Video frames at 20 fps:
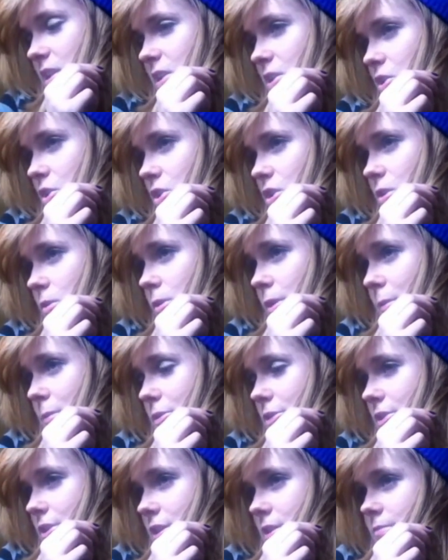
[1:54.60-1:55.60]
there's
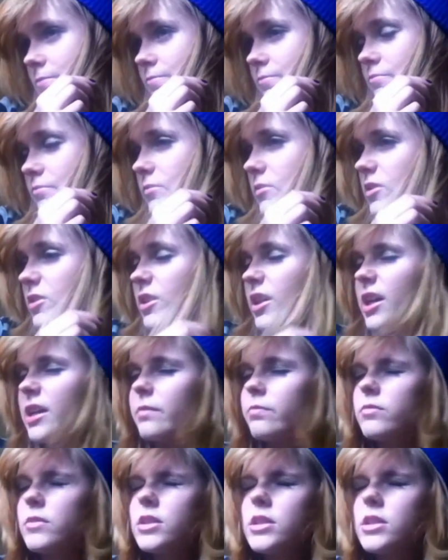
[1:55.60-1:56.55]
clips in it. Yeah,